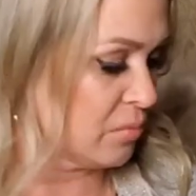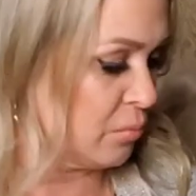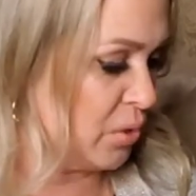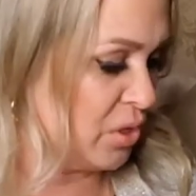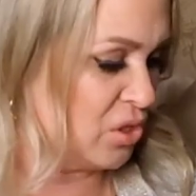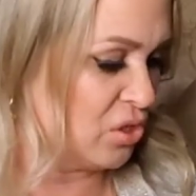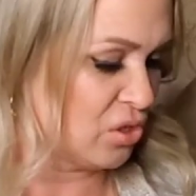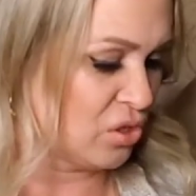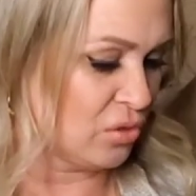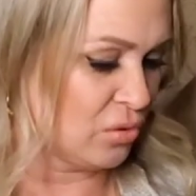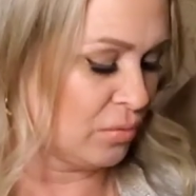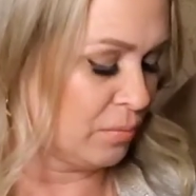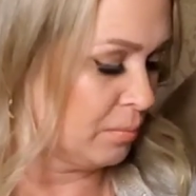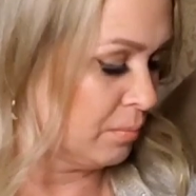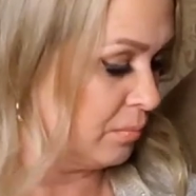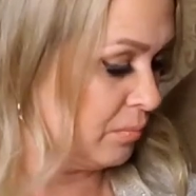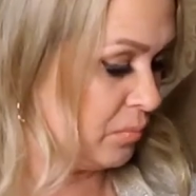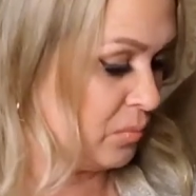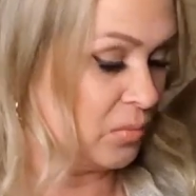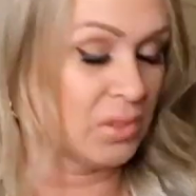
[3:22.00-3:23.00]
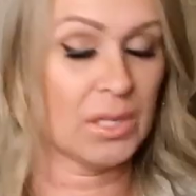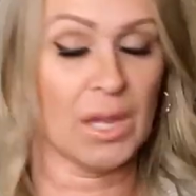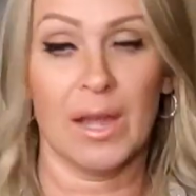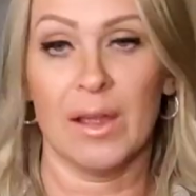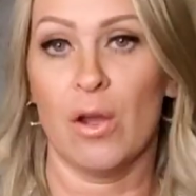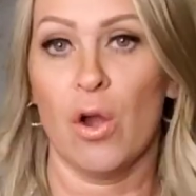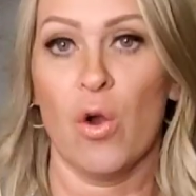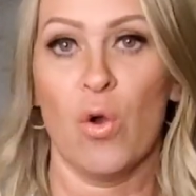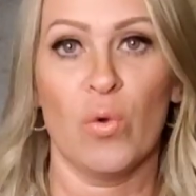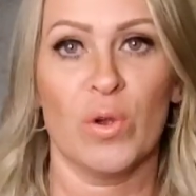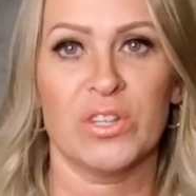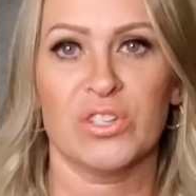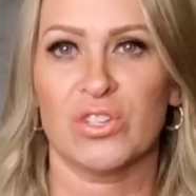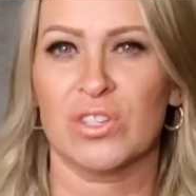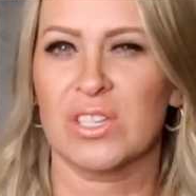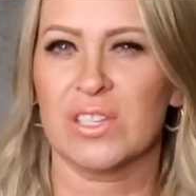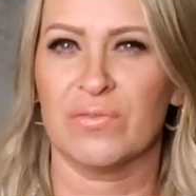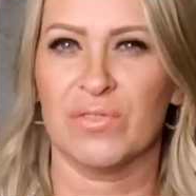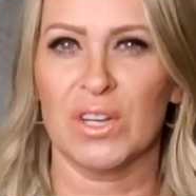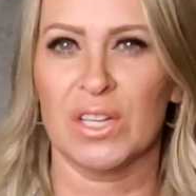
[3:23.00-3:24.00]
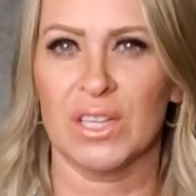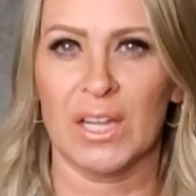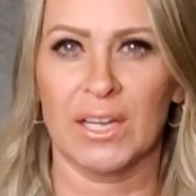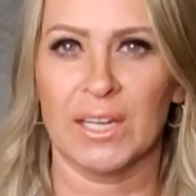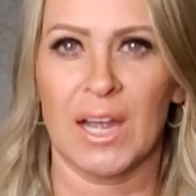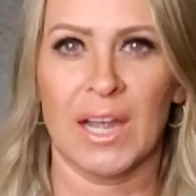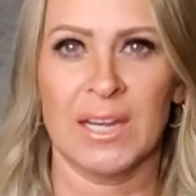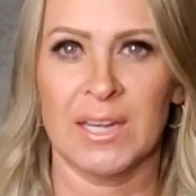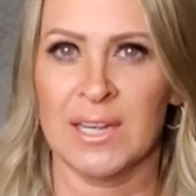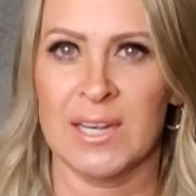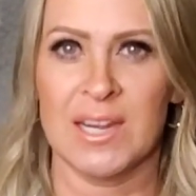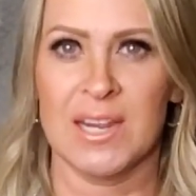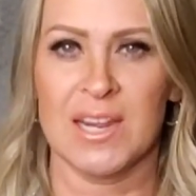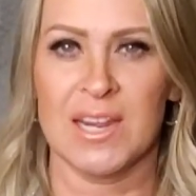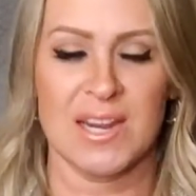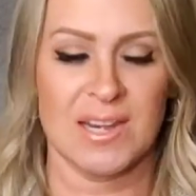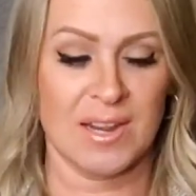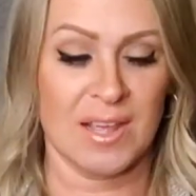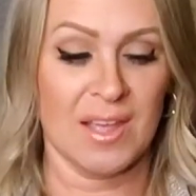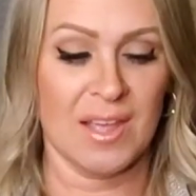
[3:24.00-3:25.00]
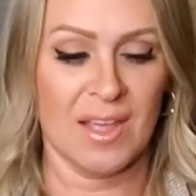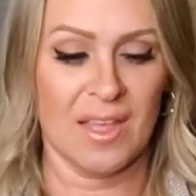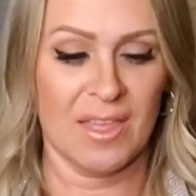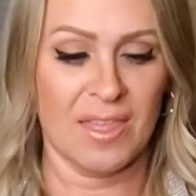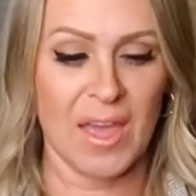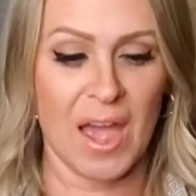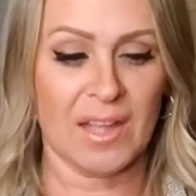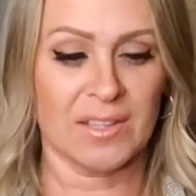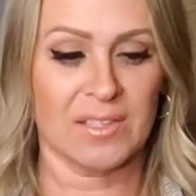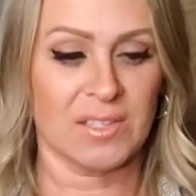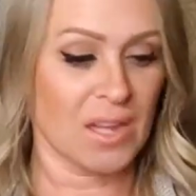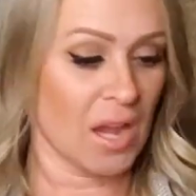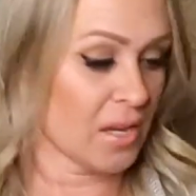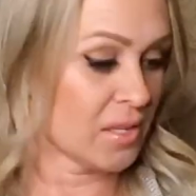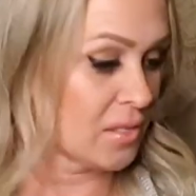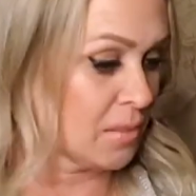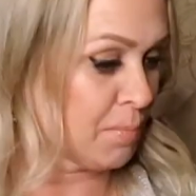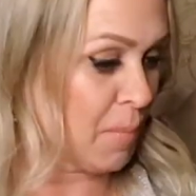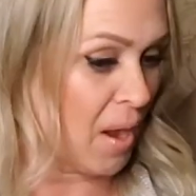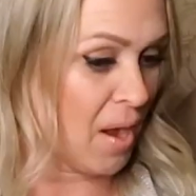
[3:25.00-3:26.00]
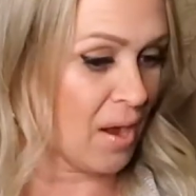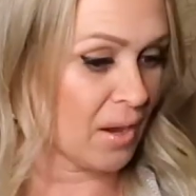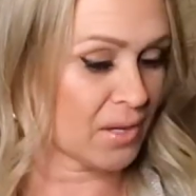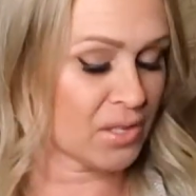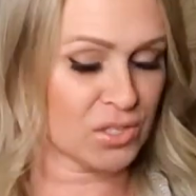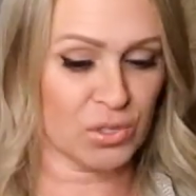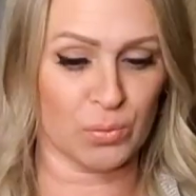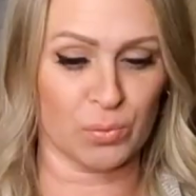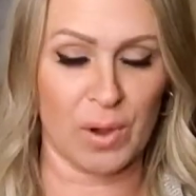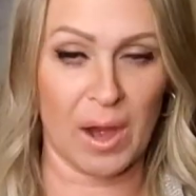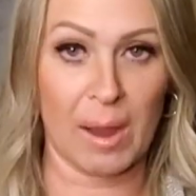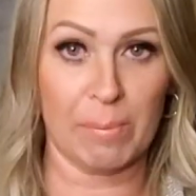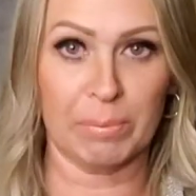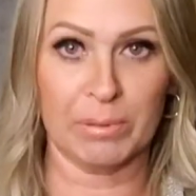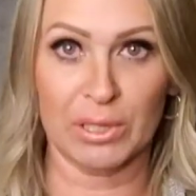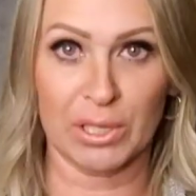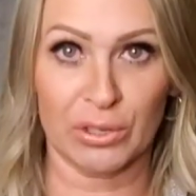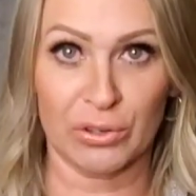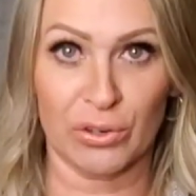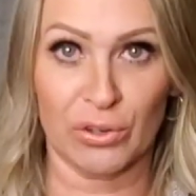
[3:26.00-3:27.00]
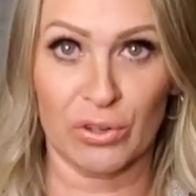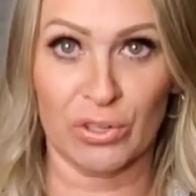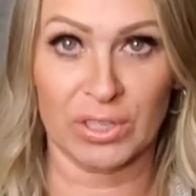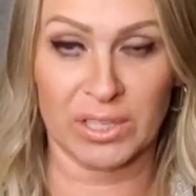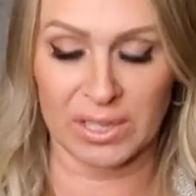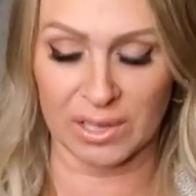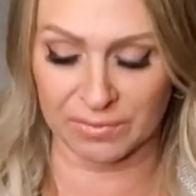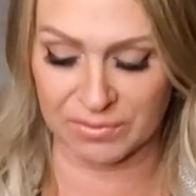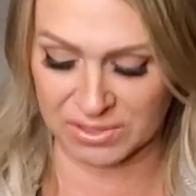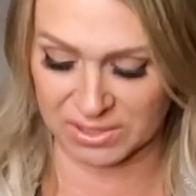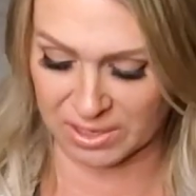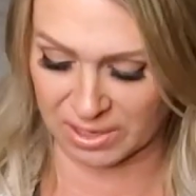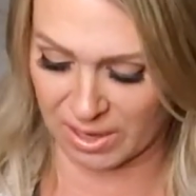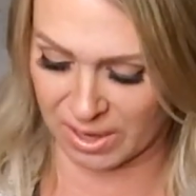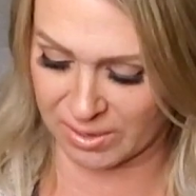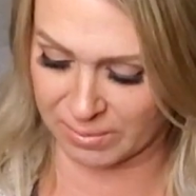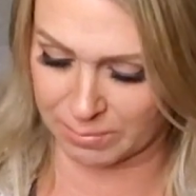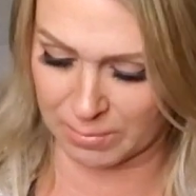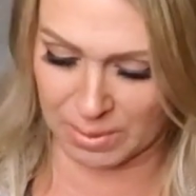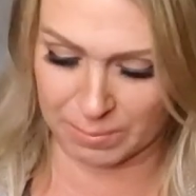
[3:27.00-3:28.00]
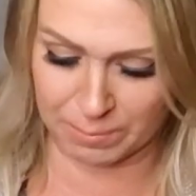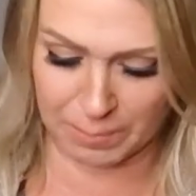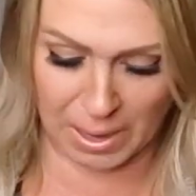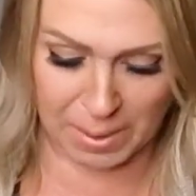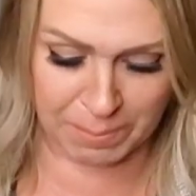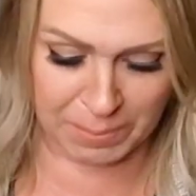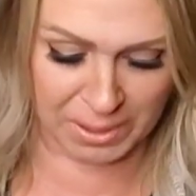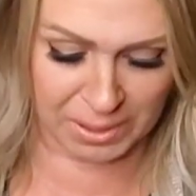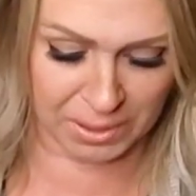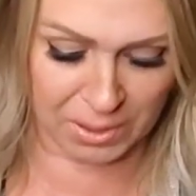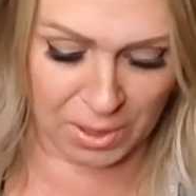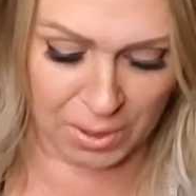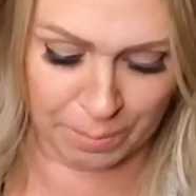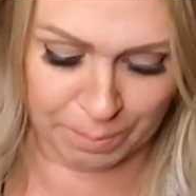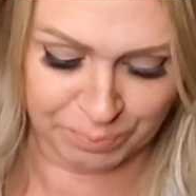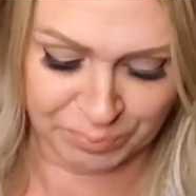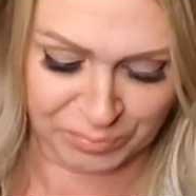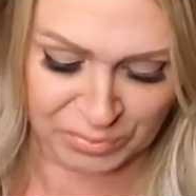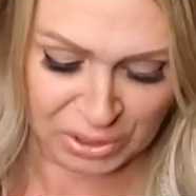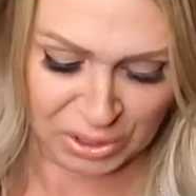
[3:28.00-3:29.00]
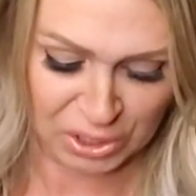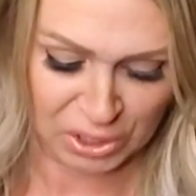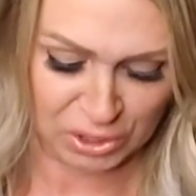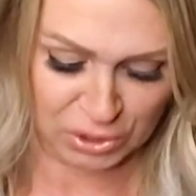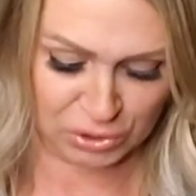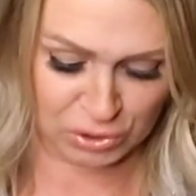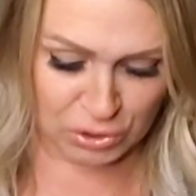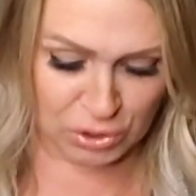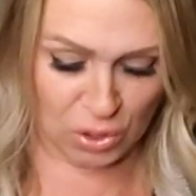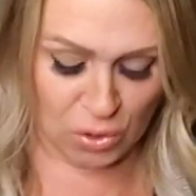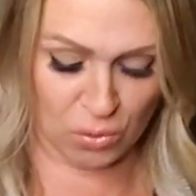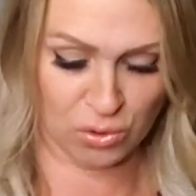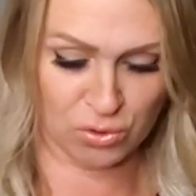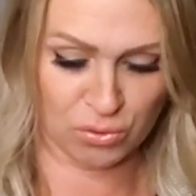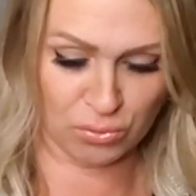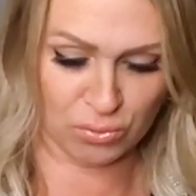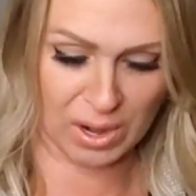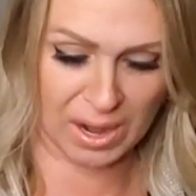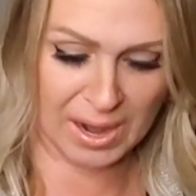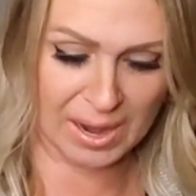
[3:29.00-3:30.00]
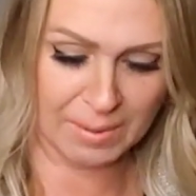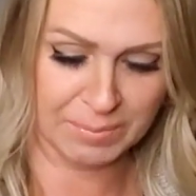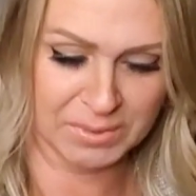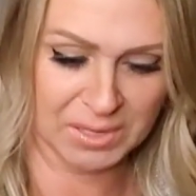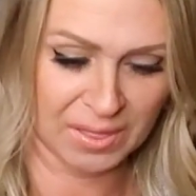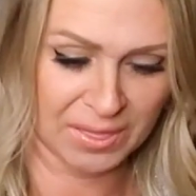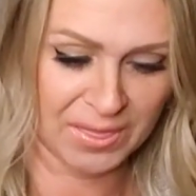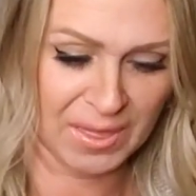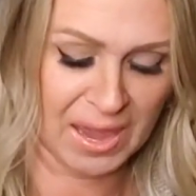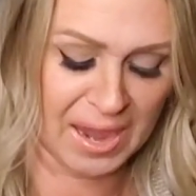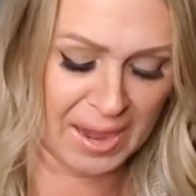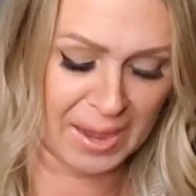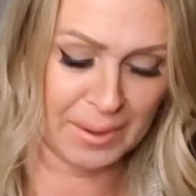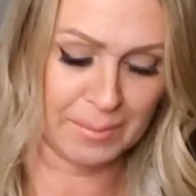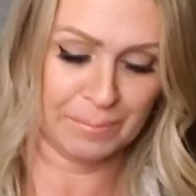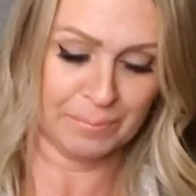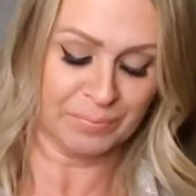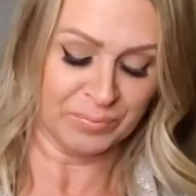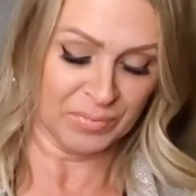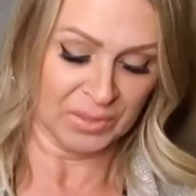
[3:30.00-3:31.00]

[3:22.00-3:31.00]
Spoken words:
when I always just feel like I need that size box to wrap little gifts that I pick up. So grabbed that.